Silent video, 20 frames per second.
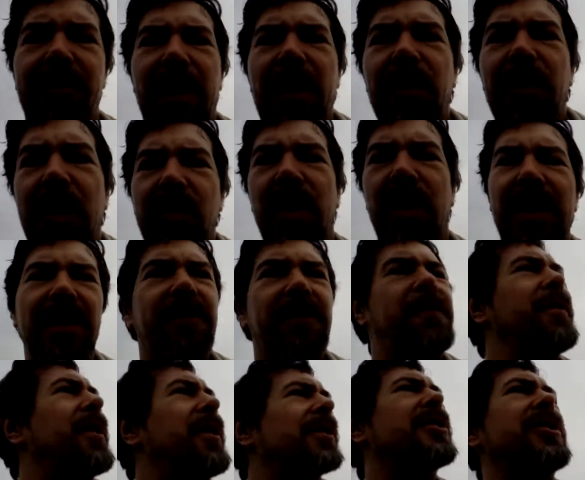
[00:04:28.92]
problem with one of
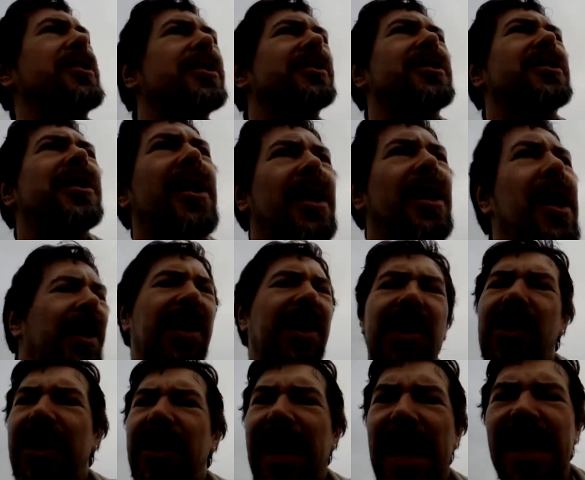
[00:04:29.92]
the filters.
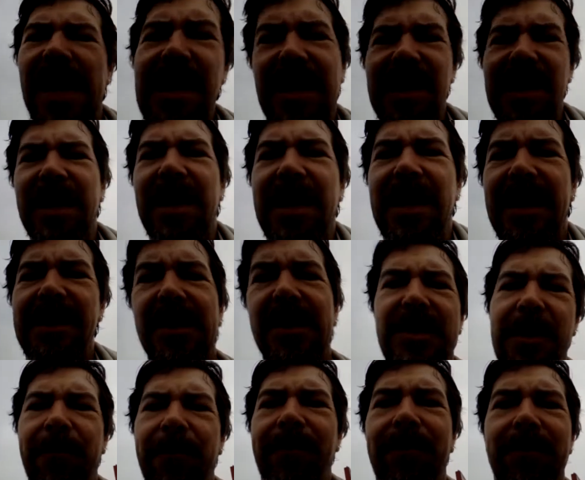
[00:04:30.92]
Odd thing
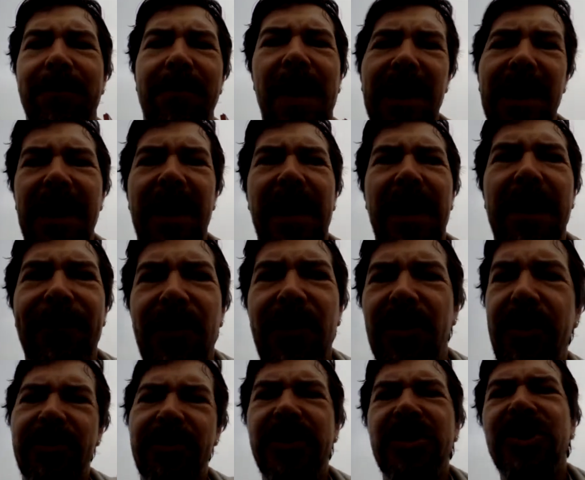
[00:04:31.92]
is, if you
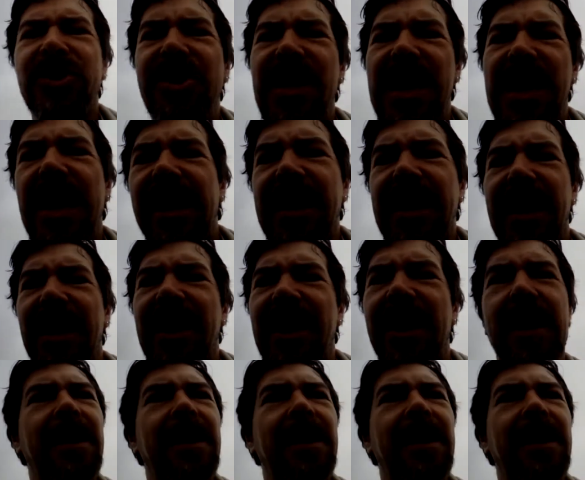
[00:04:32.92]
use a SNCC,